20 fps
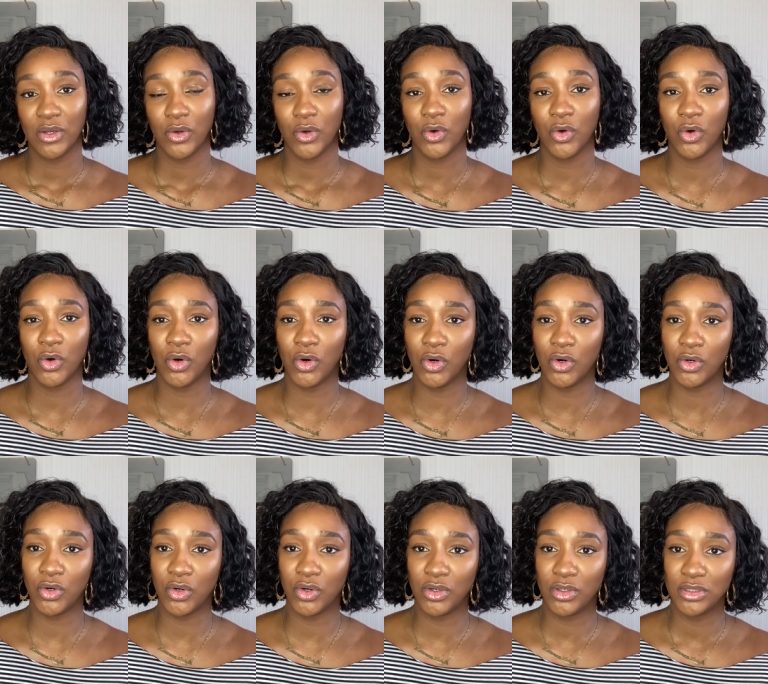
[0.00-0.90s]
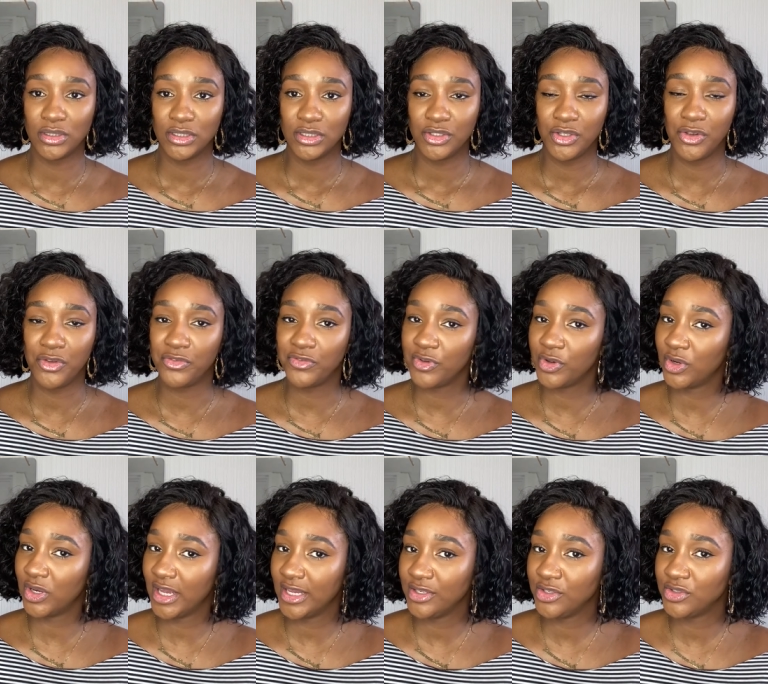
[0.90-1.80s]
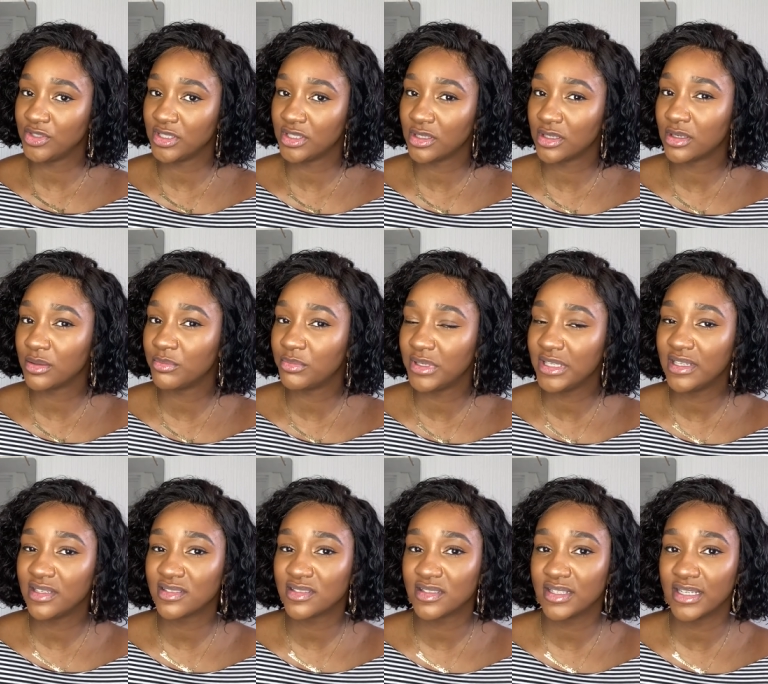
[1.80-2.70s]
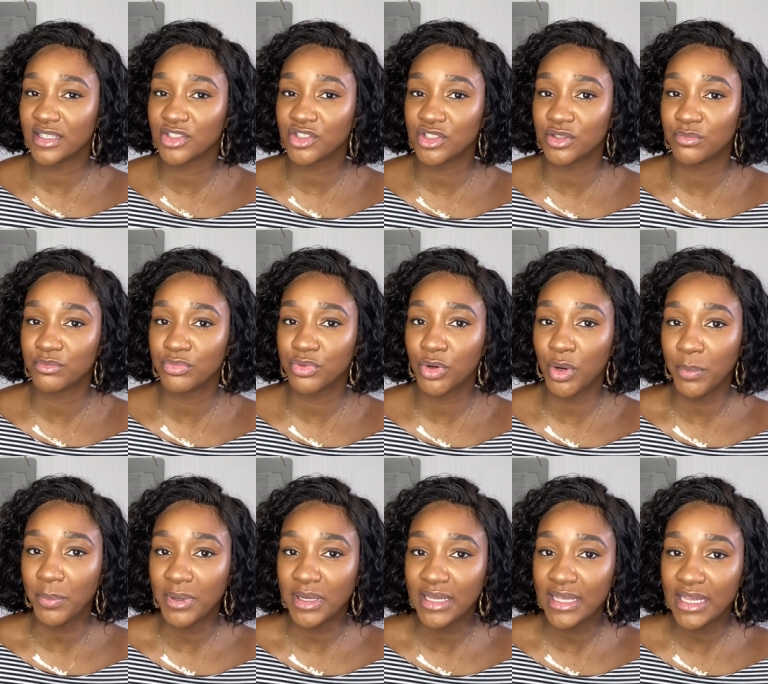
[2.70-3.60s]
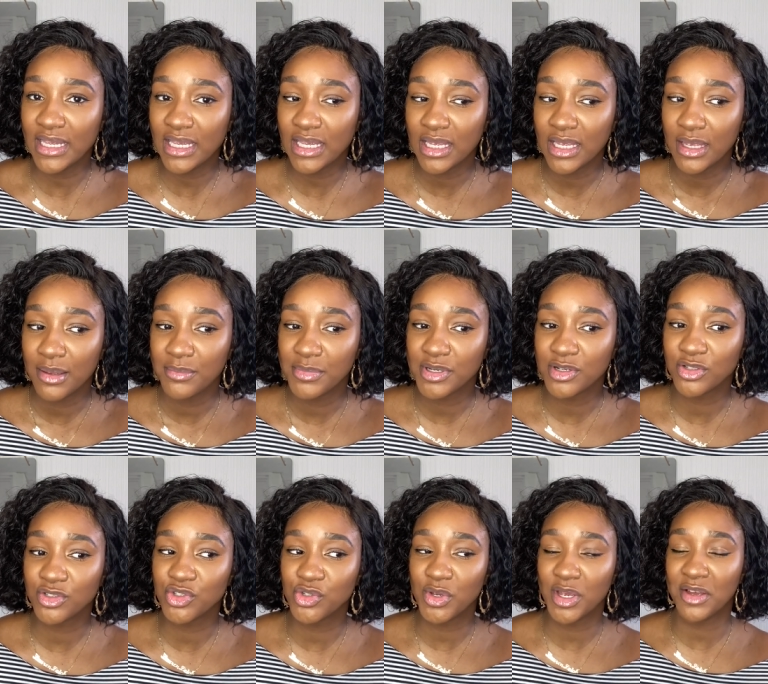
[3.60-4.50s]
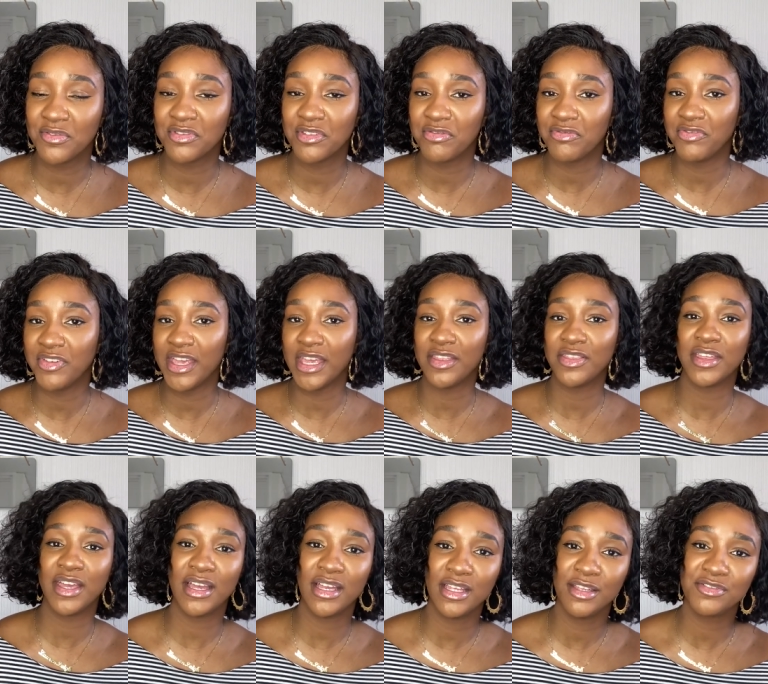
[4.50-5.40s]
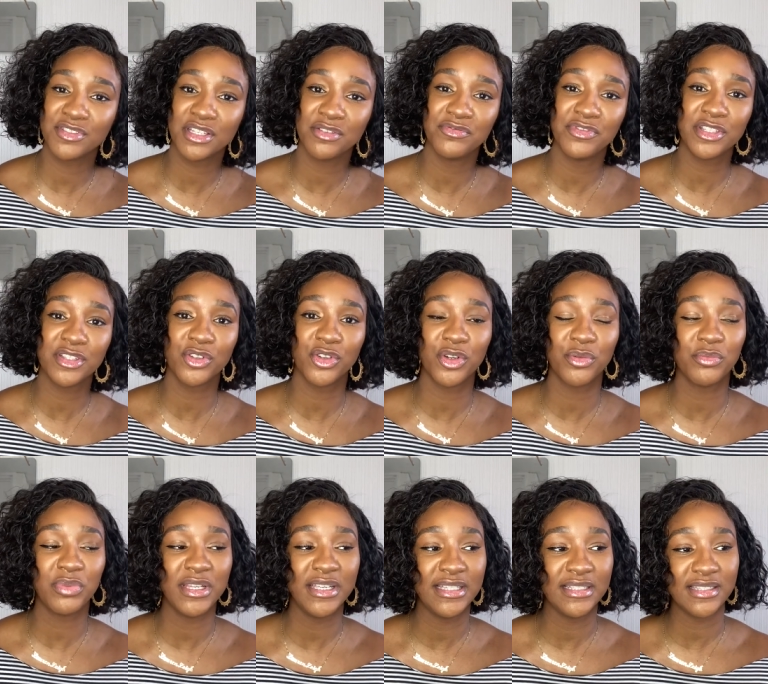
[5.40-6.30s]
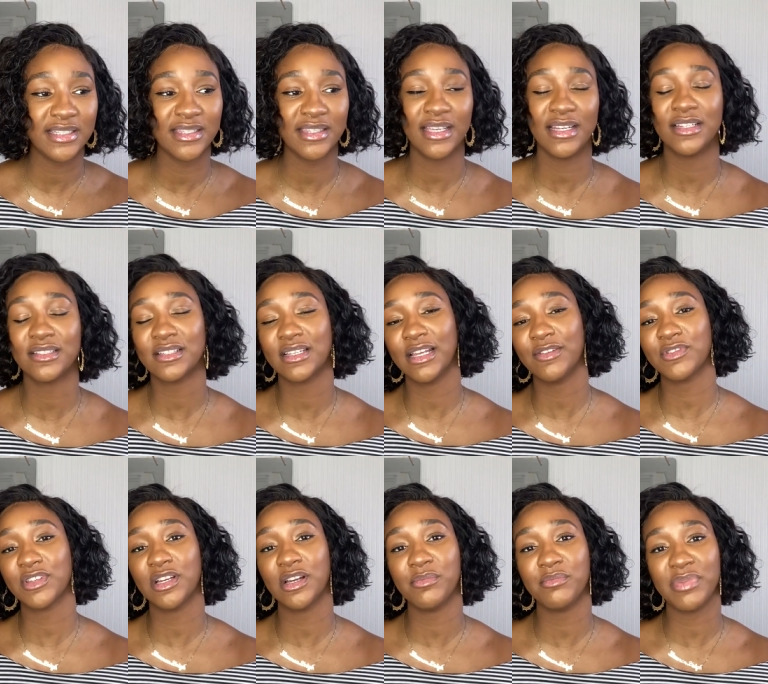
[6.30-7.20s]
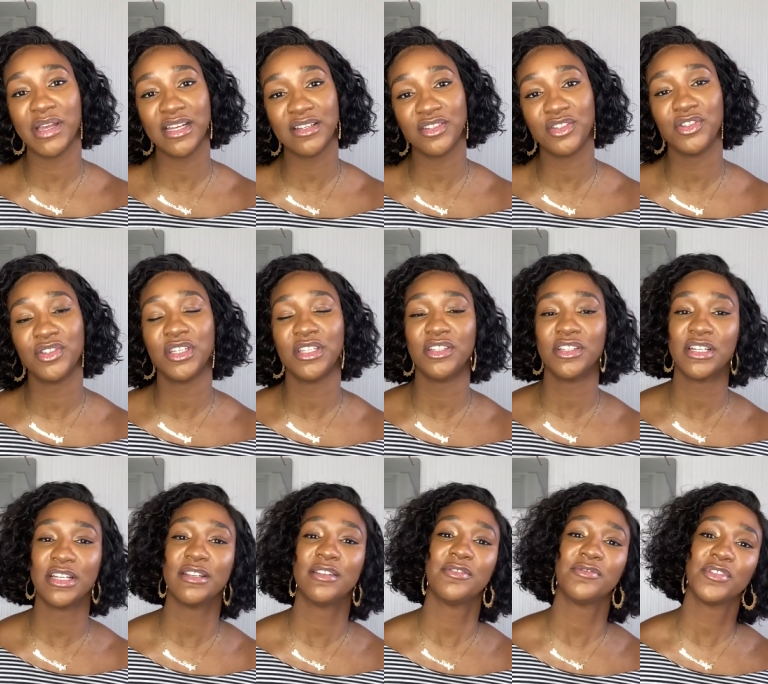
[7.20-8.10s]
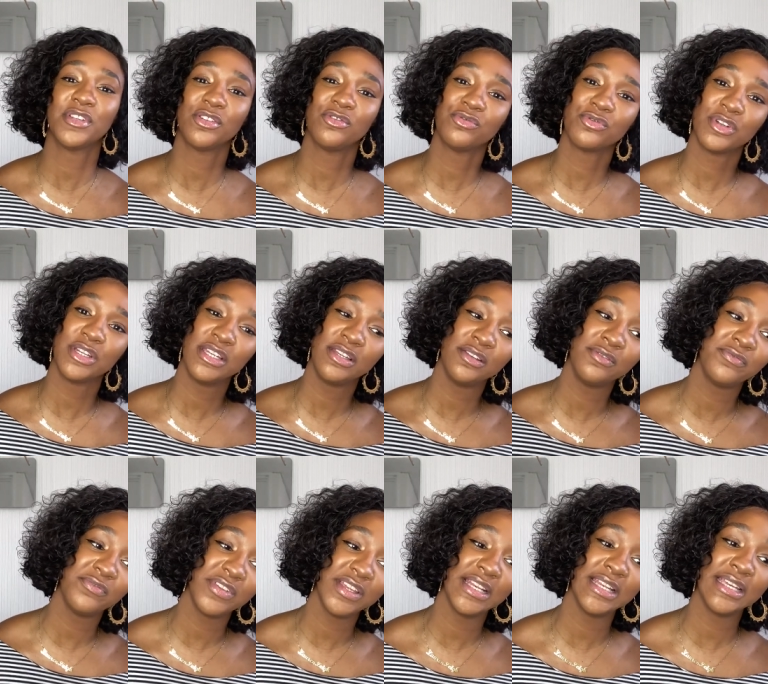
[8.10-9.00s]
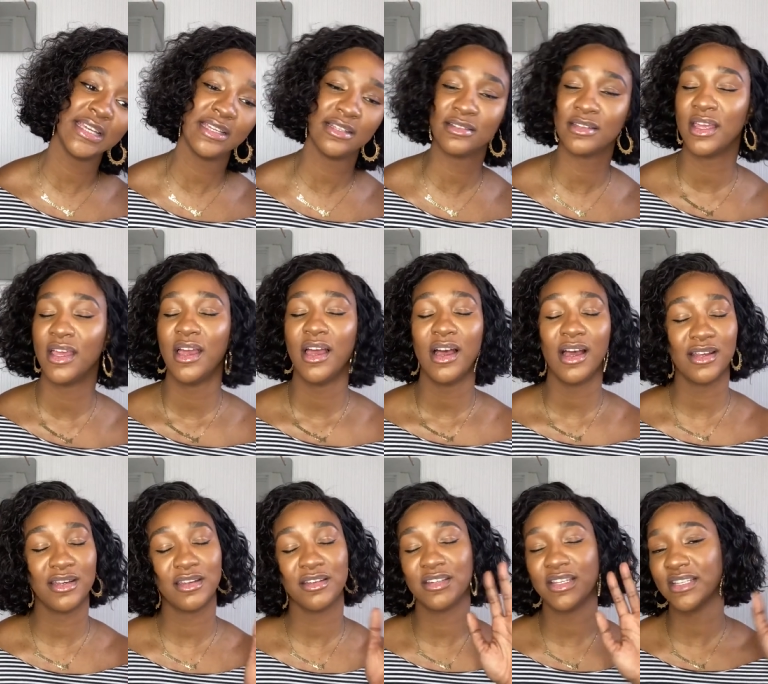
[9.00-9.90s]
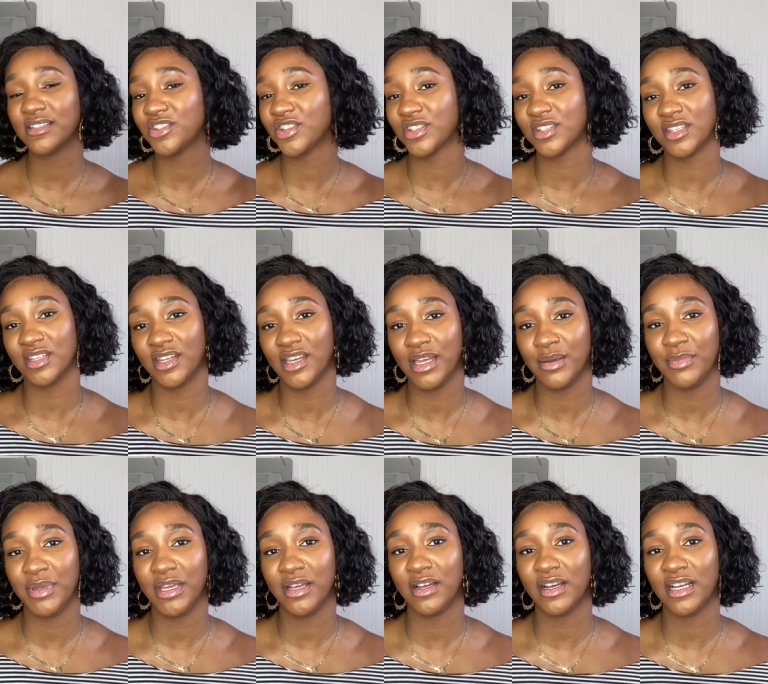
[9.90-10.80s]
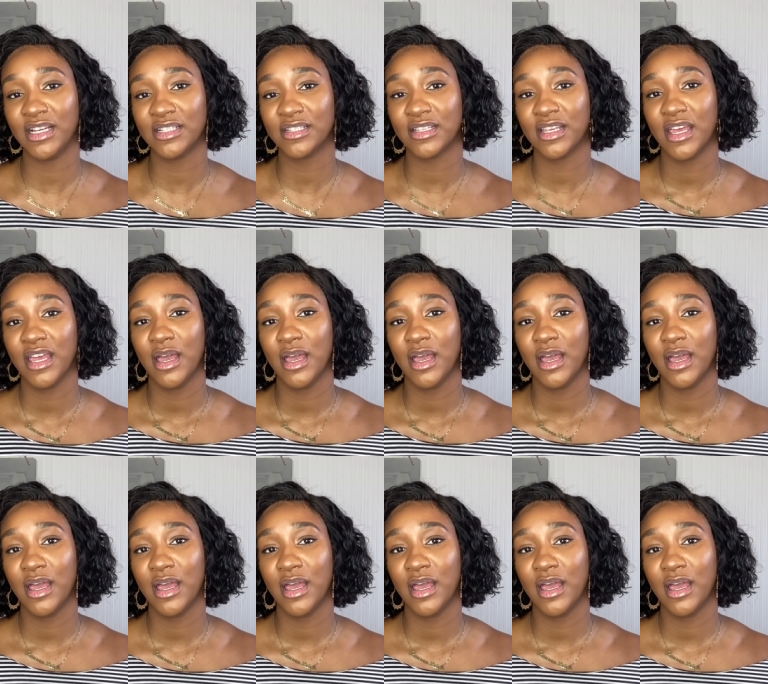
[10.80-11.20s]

or you feel like you didn't complete a section properly because you have the fear that if something's not completed, then it's gonna have to come back to you, then you're gonna have to refill it, and I know that's just a nightmare, guys.